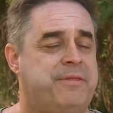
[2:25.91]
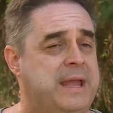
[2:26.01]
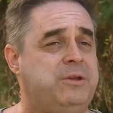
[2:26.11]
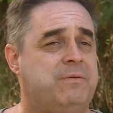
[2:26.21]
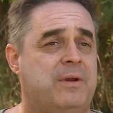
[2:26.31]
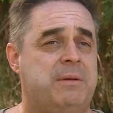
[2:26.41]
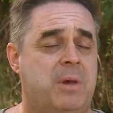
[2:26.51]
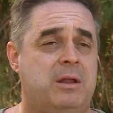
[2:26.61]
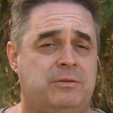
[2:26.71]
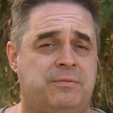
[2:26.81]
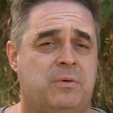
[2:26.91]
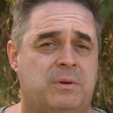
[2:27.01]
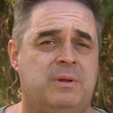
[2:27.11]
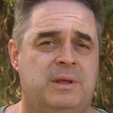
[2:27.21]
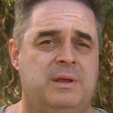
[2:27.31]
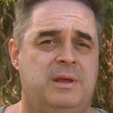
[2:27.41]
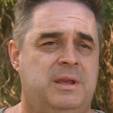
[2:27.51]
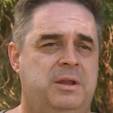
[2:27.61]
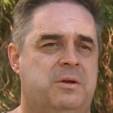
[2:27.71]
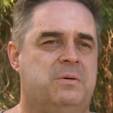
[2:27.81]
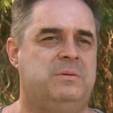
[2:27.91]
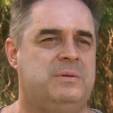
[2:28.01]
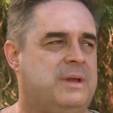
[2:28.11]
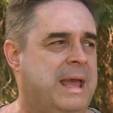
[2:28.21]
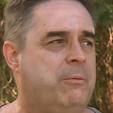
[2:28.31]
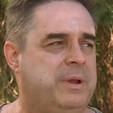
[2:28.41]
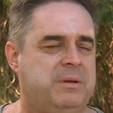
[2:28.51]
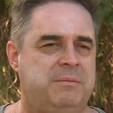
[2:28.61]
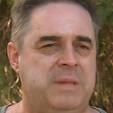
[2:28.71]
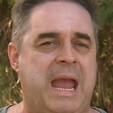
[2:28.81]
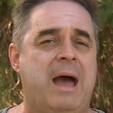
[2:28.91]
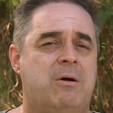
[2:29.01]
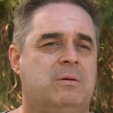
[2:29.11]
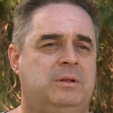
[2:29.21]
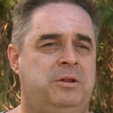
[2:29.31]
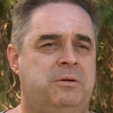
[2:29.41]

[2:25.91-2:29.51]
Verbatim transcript: Thank you very much for, you know, helping me out, you